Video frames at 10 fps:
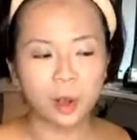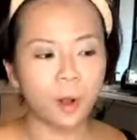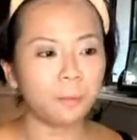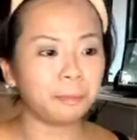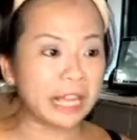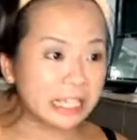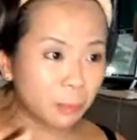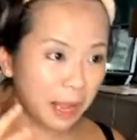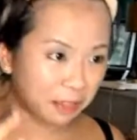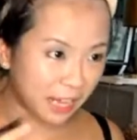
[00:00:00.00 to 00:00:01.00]
So
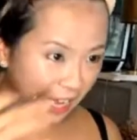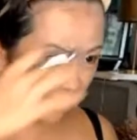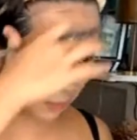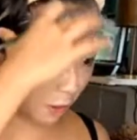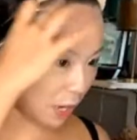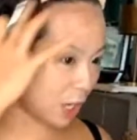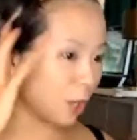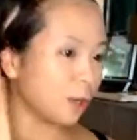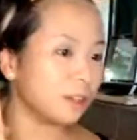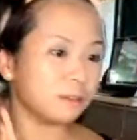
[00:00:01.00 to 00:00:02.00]
this one thing is
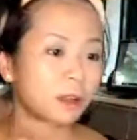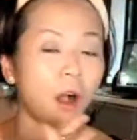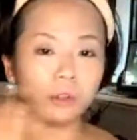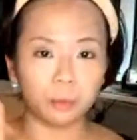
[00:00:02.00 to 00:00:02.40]
very good.